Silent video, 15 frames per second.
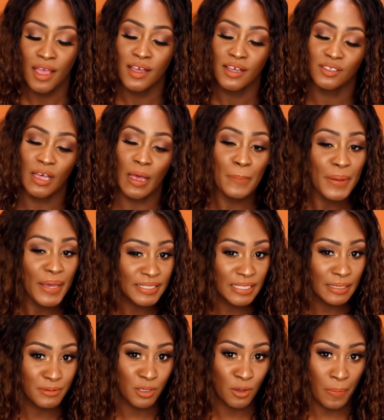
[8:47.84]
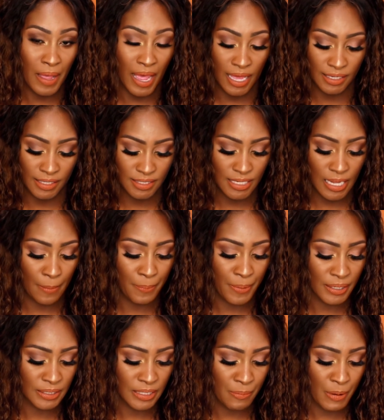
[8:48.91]
So I picked up two palettes. I
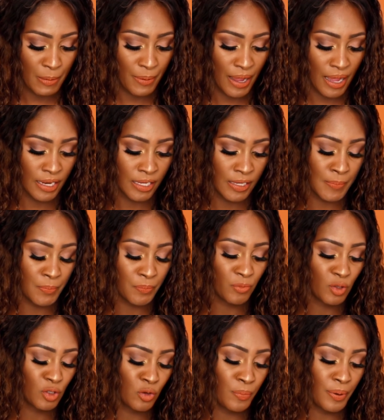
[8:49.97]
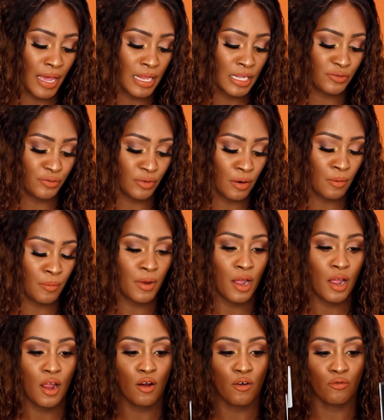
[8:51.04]
picked up a palette, two palettes from
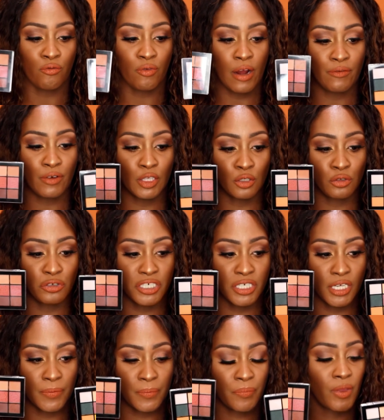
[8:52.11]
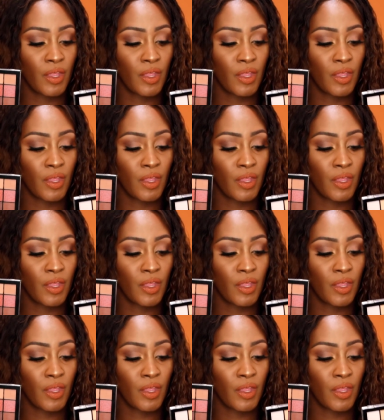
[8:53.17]
Revolution.